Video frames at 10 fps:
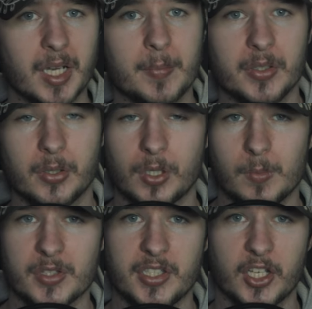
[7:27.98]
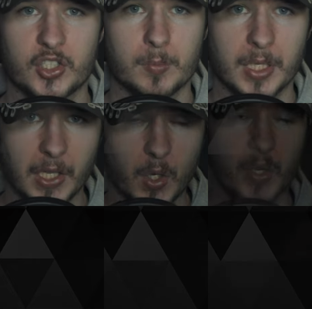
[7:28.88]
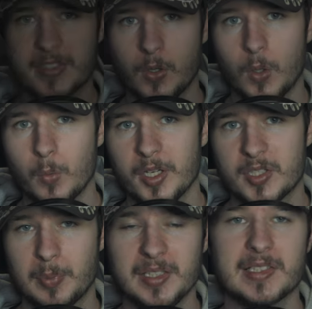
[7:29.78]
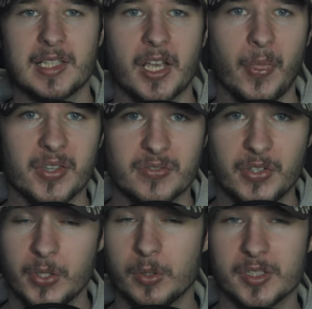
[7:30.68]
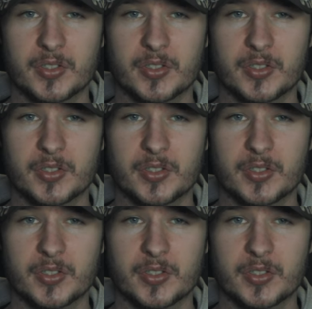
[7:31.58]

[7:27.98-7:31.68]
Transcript: Type it in the comment section below. And as always, please like this video.